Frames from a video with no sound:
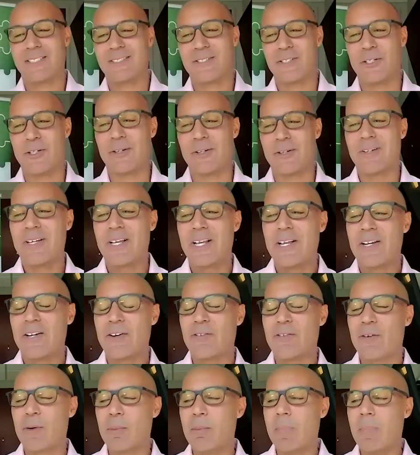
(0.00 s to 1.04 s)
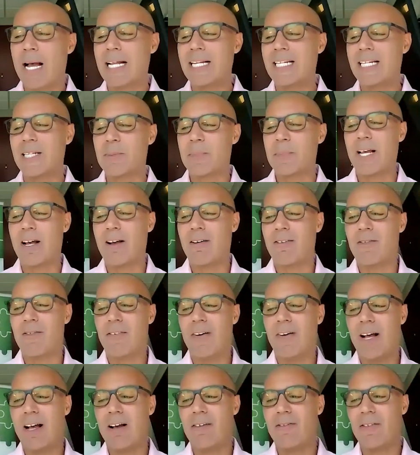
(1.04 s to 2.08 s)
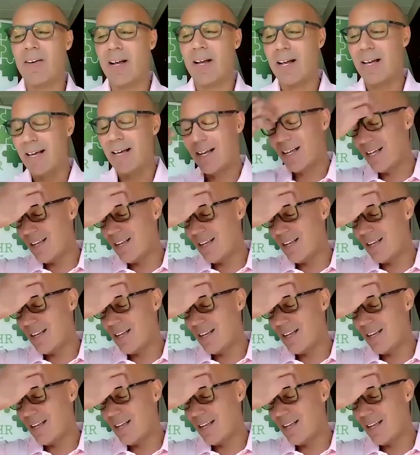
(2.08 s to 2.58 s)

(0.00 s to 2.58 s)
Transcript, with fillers: just you're you're reminding me of of a